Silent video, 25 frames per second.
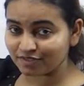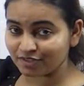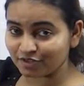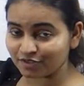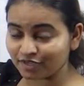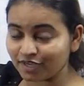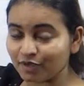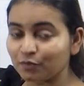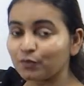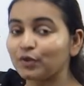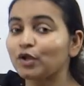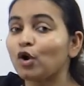
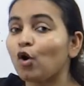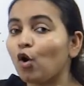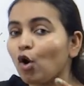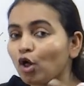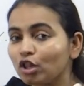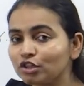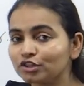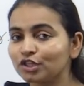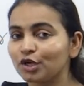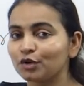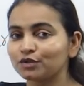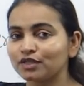Okay, we
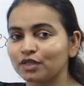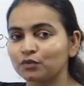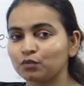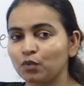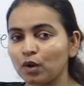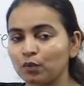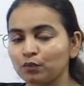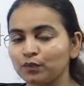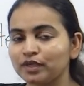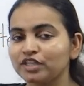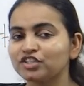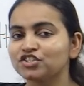all know that
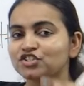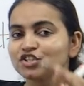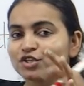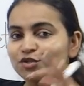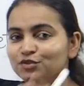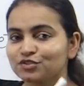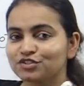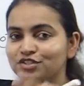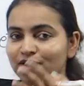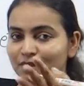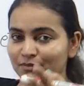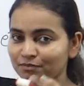when we
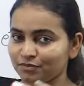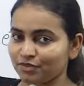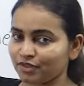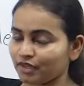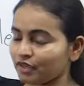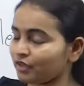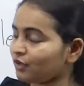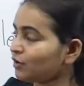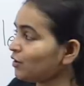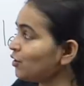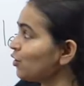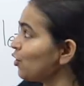do
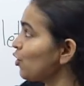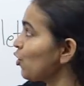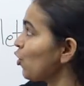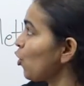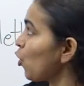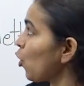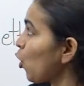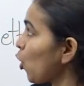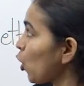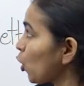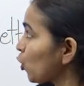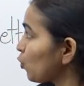something
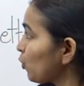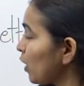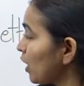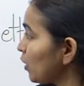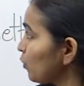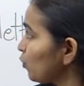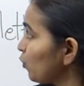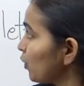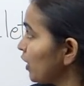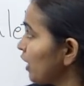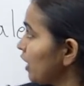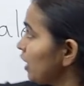or
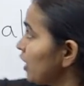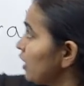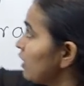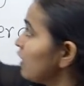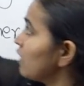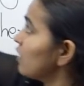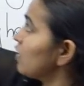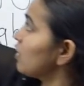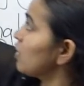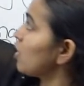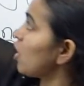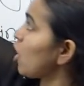when
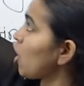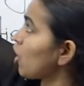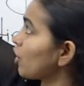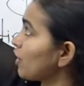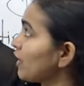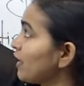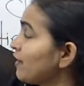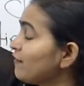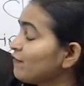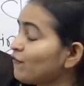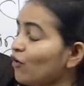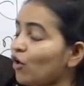we
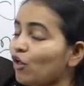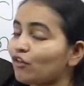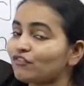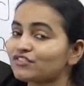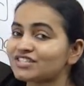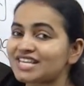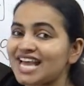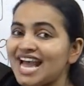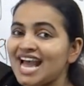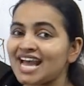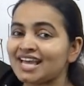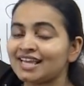are
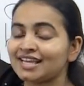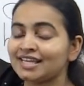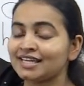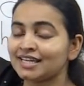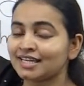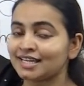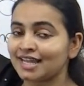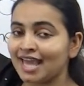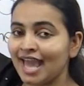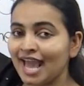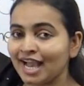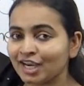involved
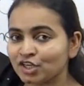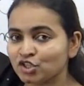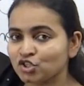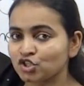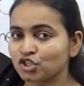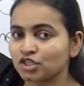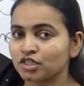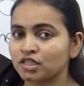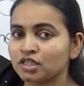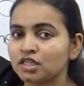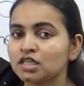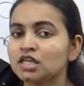in an
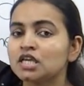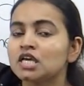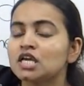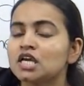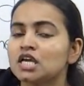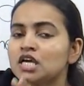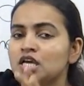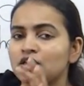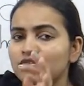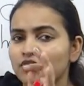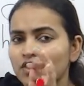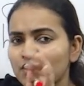action,
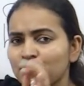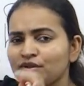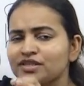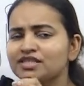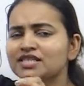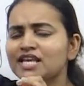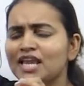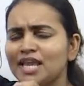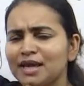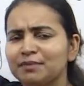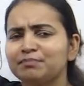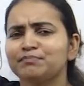there
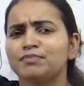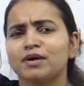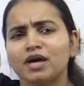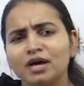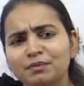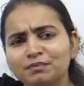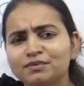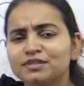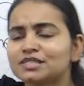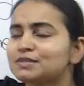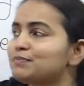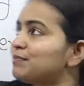is a
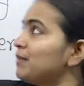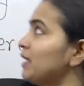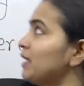purpose